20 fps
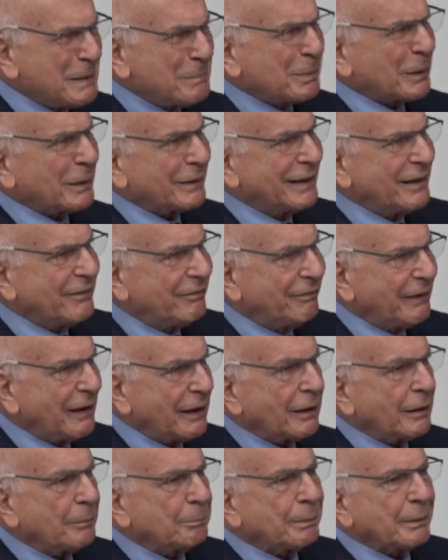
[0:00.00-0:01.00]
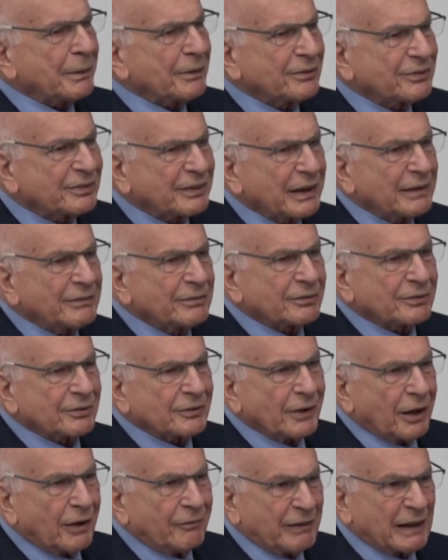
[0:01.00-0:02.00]
people develop a
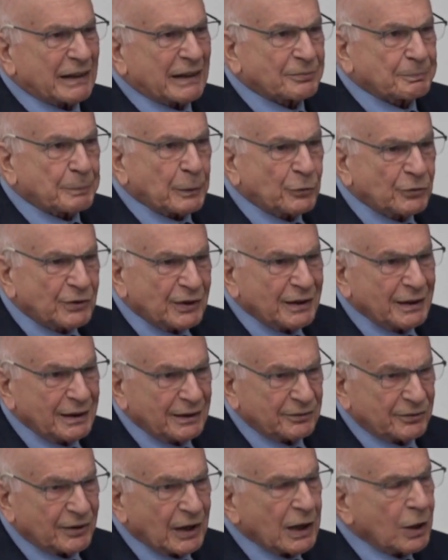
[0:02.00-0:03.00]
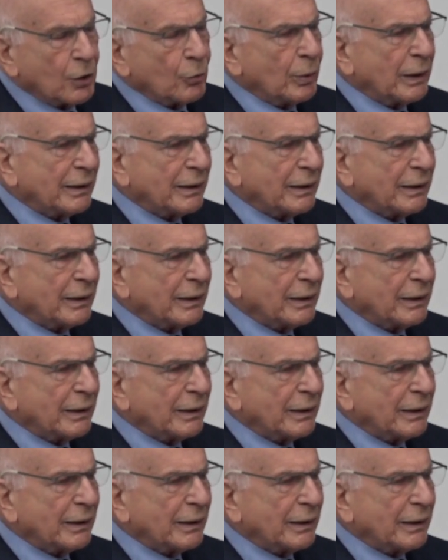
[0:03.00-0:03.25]
sense of expertise